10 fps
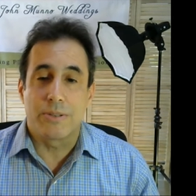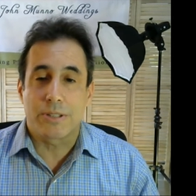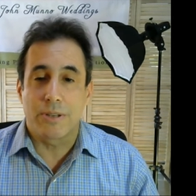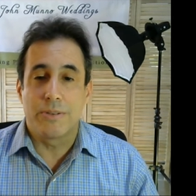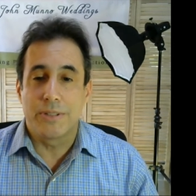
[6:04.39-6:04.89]

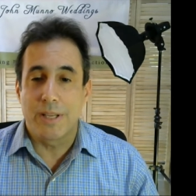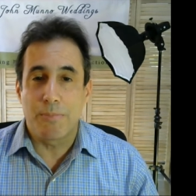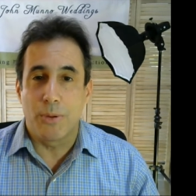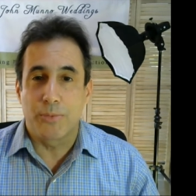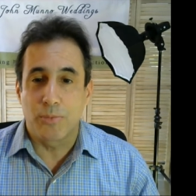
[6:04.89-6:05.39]
So they
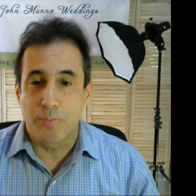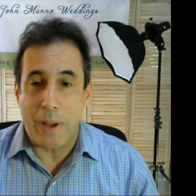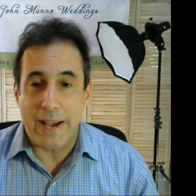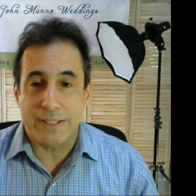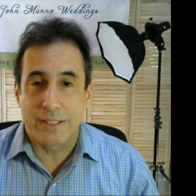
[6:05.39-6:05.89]
both
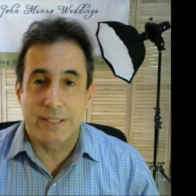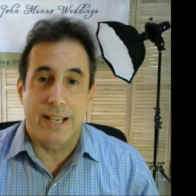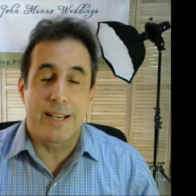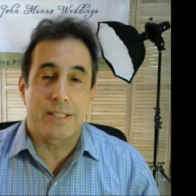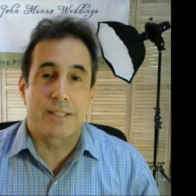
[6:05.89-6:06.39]
pass the
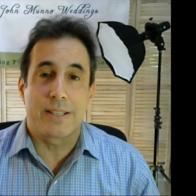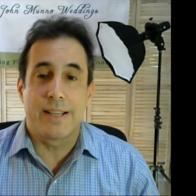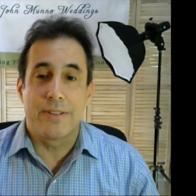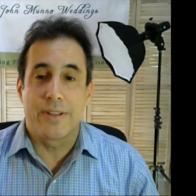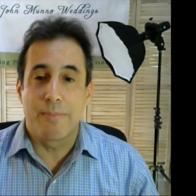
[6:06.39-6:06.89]
tests
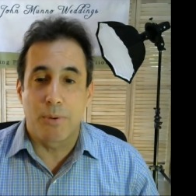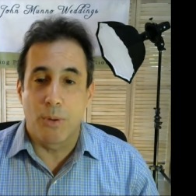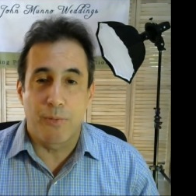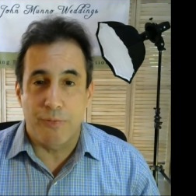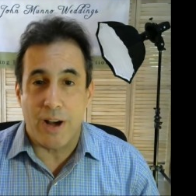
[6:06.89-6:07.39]
and they
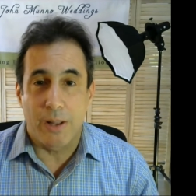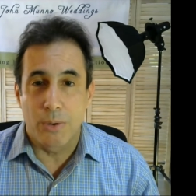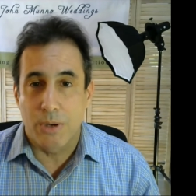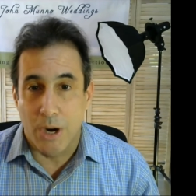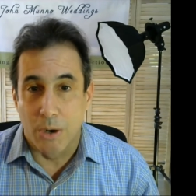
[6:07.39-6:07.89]
both
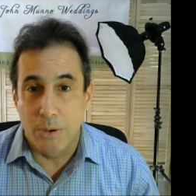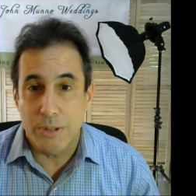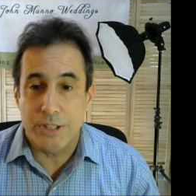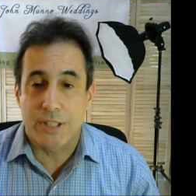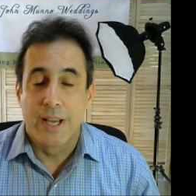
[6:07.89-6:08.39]
follow
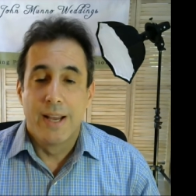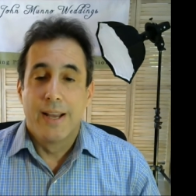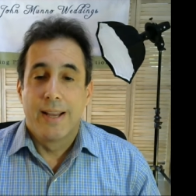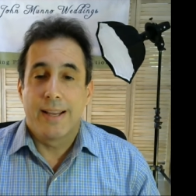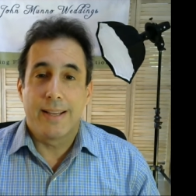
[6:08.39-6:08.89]
codes.
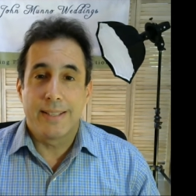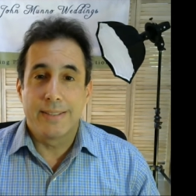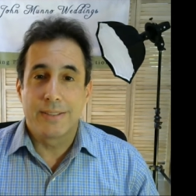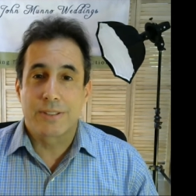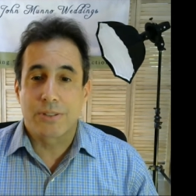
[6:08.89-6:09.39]

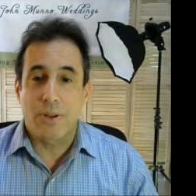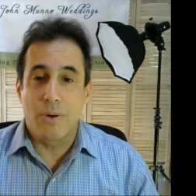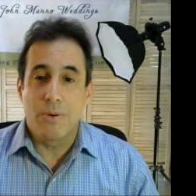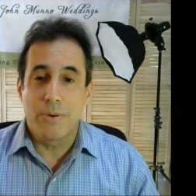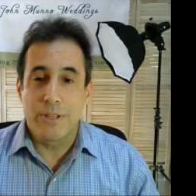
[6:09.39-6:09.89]
And
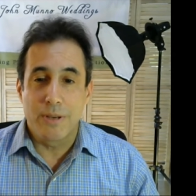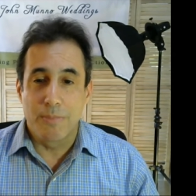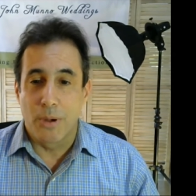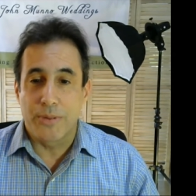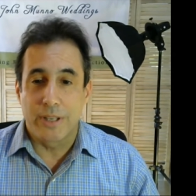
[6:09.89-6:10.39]
so you're
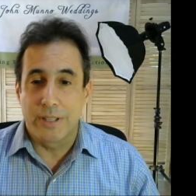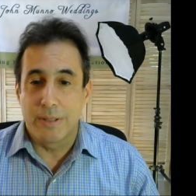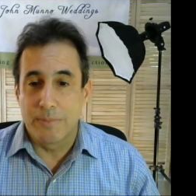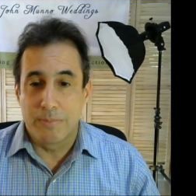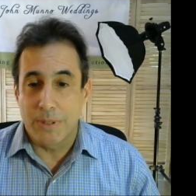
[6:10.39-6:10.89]
both going
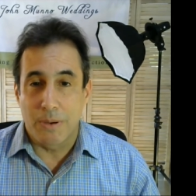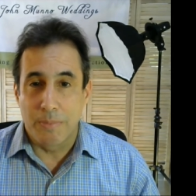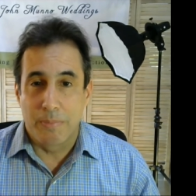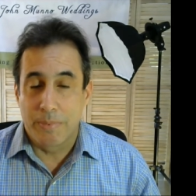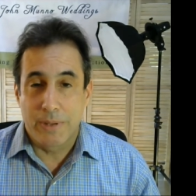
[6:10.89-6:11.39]
to, you know,
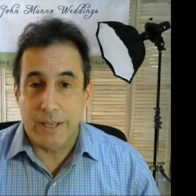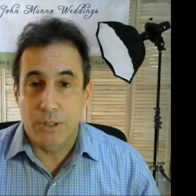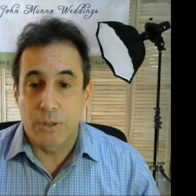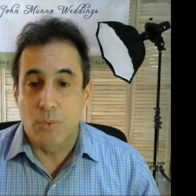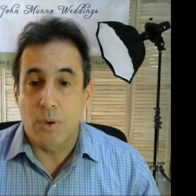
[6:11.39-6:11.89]
get
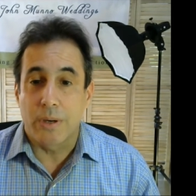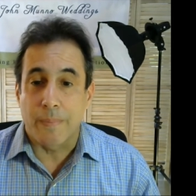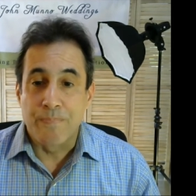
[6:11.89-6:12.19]
good work.